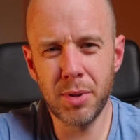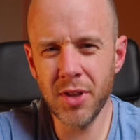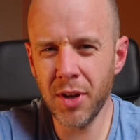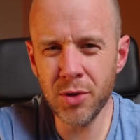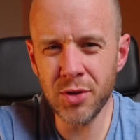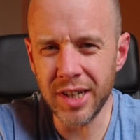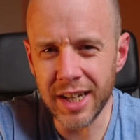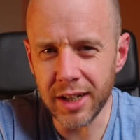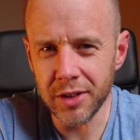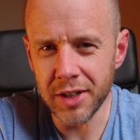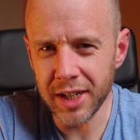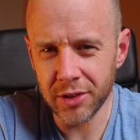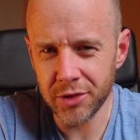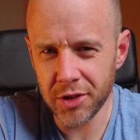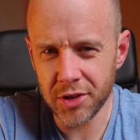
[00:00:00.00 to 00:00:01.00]
But those little
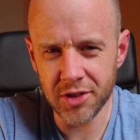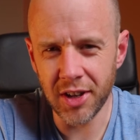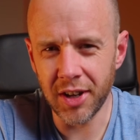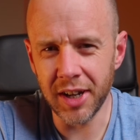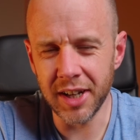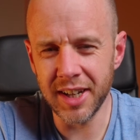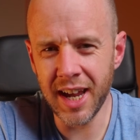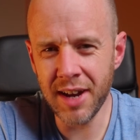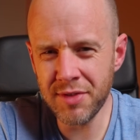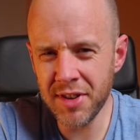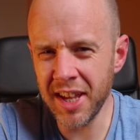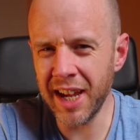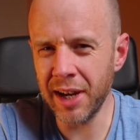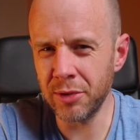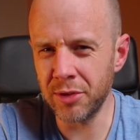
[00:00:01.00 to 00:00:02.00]
niggles aside,
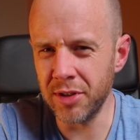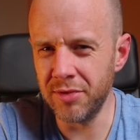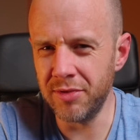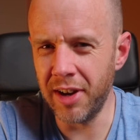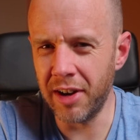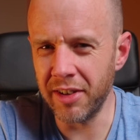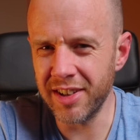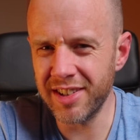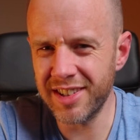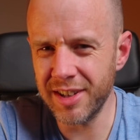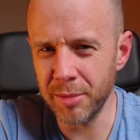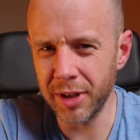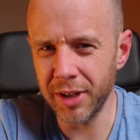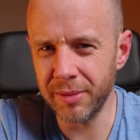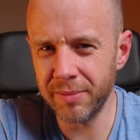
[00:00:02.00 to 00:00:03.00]
everything else is very
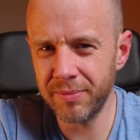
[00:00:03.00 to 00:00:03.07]
similar.